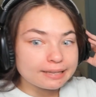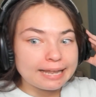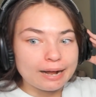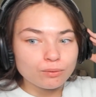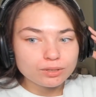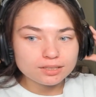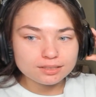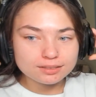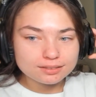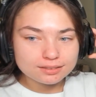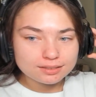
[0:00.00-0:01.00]
louder?
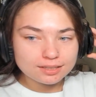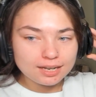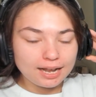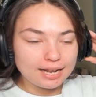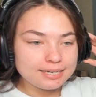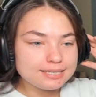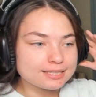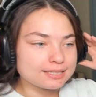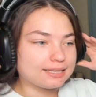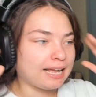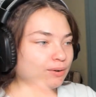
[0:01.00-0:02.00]
I need
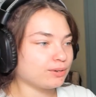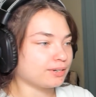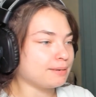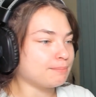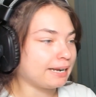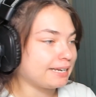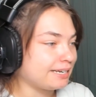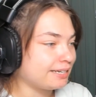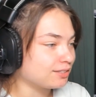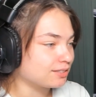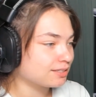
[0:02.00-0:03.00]
this louder in my
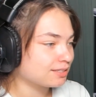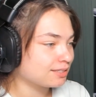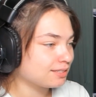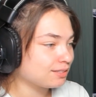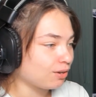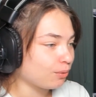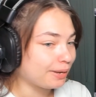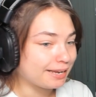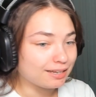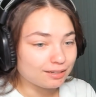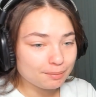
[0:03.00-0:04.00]
ears. Is this all the
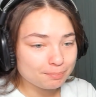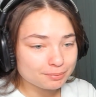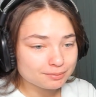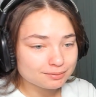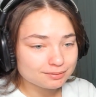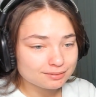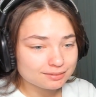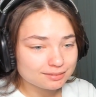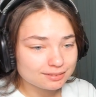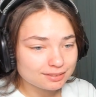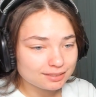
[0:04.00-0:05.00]
way up?
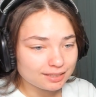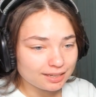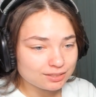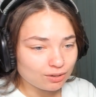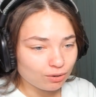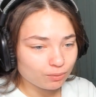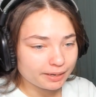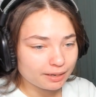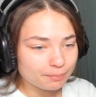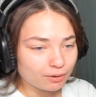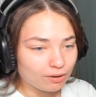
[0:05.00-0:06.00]
It's all the way
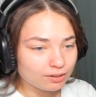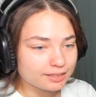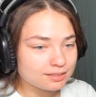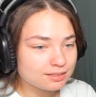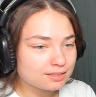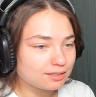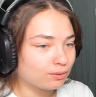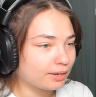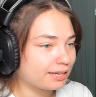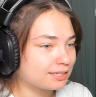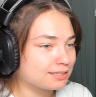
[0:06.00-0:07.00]
up on all ends?
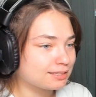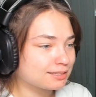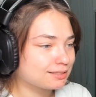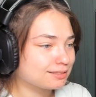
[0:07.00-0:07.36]
Okay, it is.